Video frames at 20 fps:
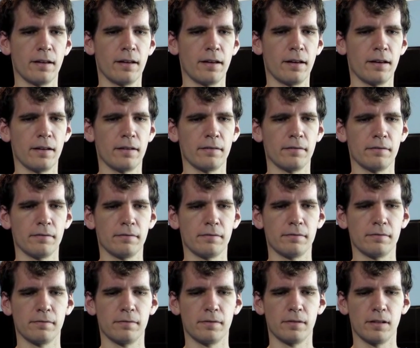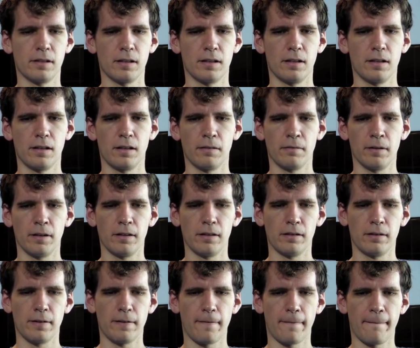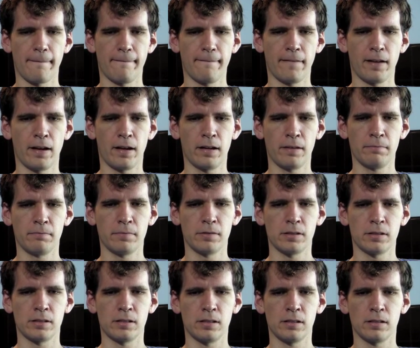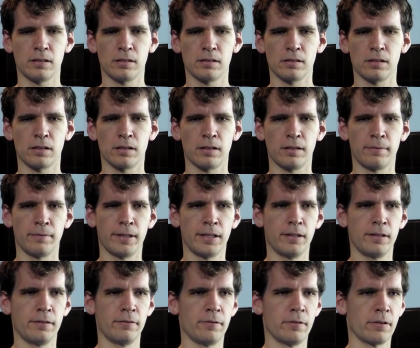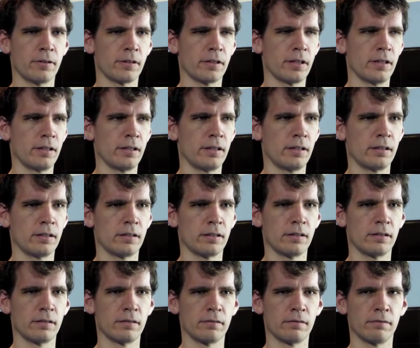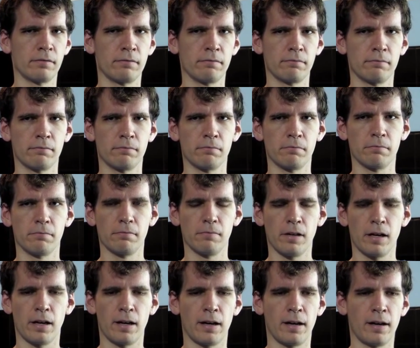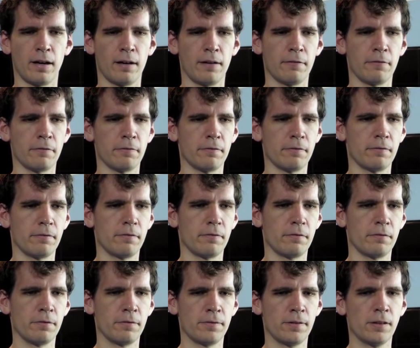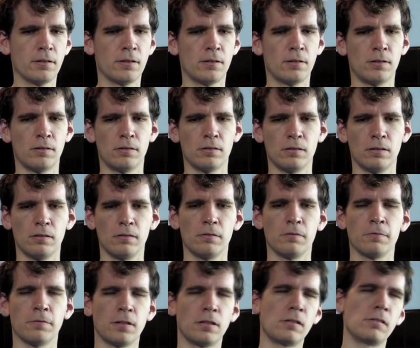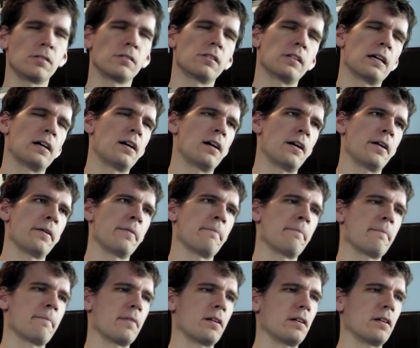Uh, but I'm still going to be working uh, full full time.